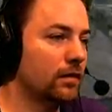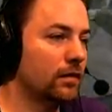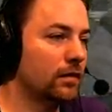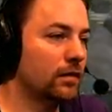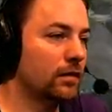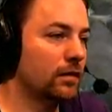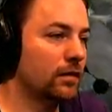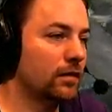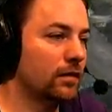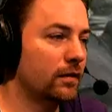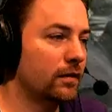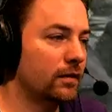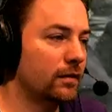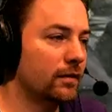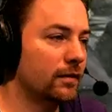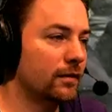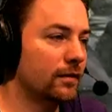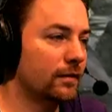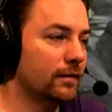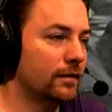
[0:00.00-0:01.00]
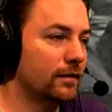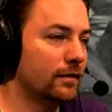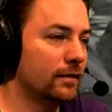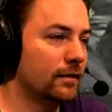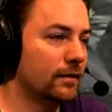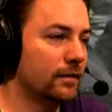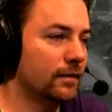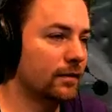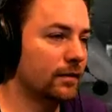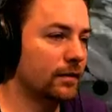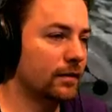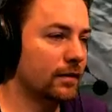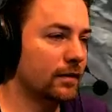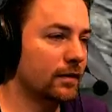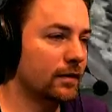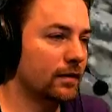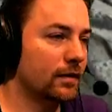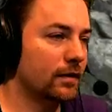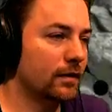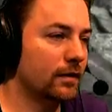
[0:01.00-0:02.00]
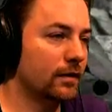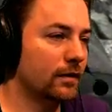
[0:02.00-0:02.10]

Nobody speaks.